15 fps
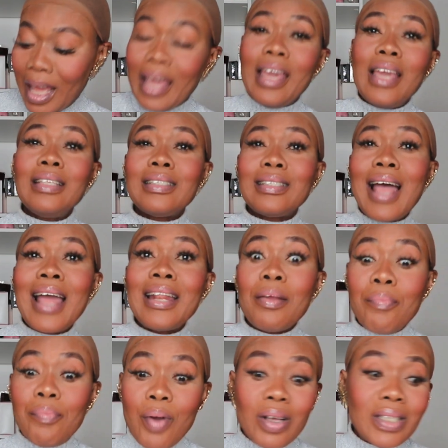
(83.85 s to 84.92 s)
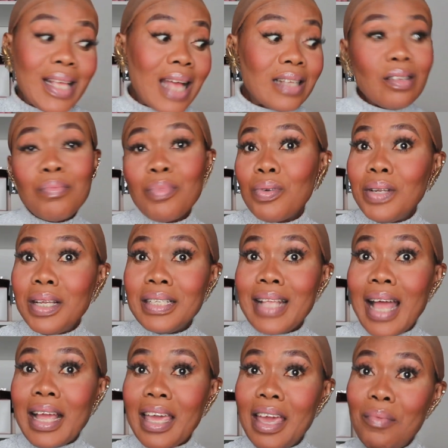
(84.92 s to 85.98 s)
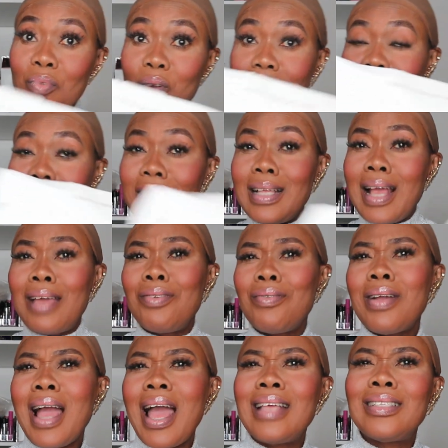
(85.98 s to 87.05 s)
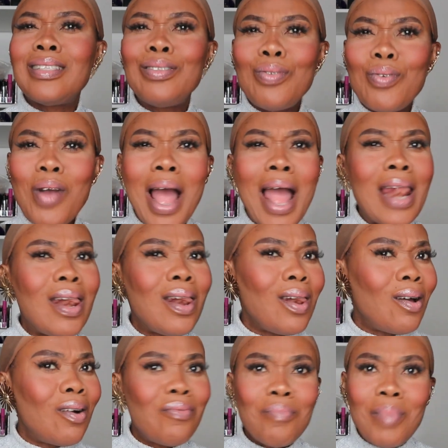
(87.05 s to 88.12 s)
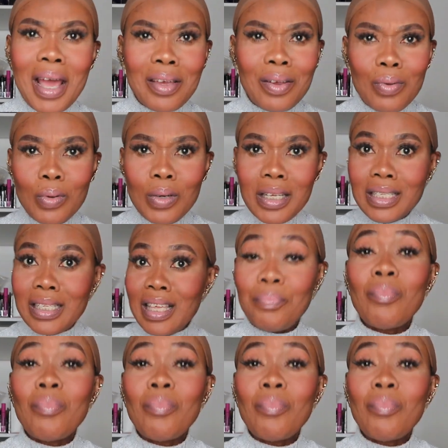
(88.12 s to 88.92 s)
Inside the box there are some goodies that came with it, and you guys know I love my goodies.